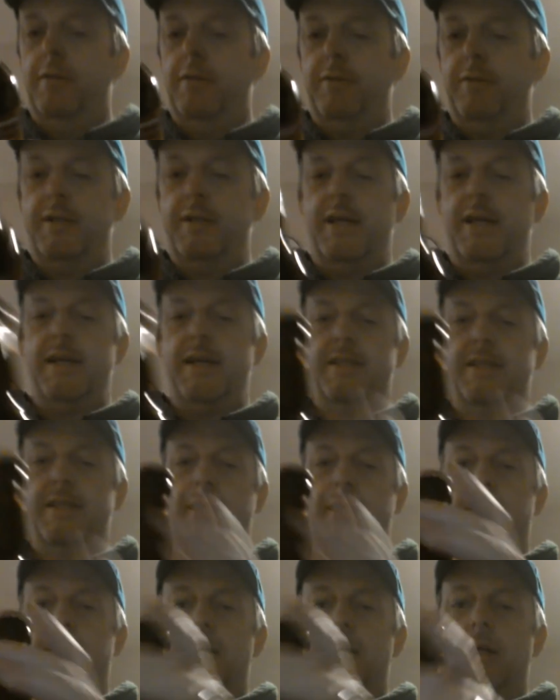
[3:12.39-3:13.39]

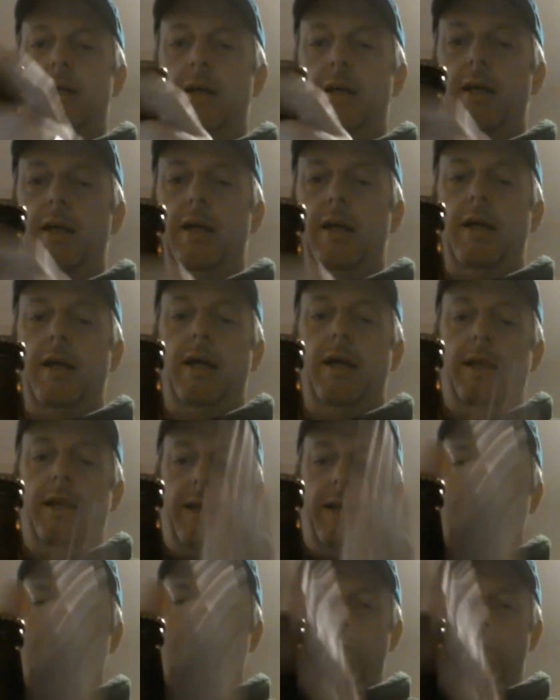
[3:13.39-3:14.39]
Fantastic.
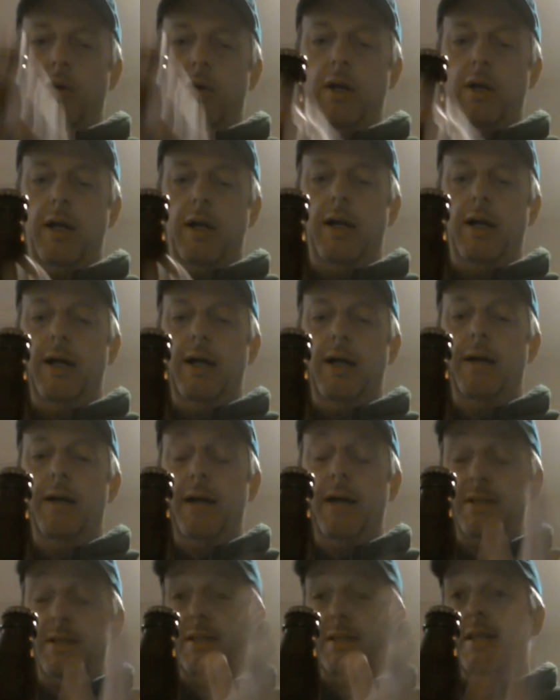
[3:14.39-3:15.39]
Now,
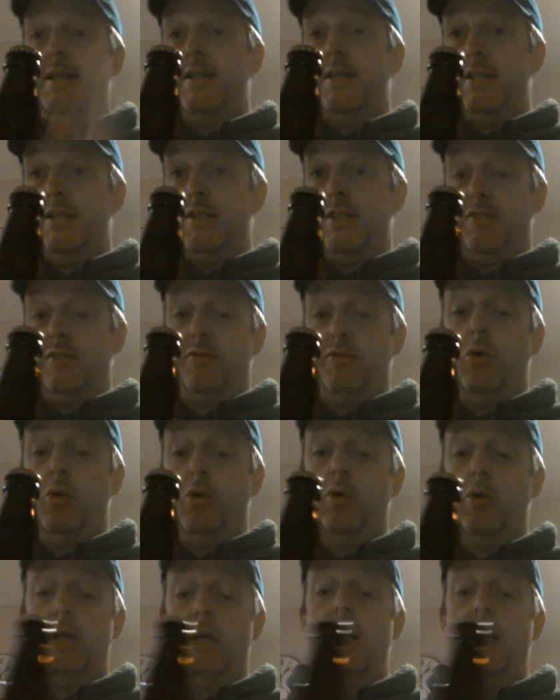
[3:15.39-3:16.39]
as I said, this is from local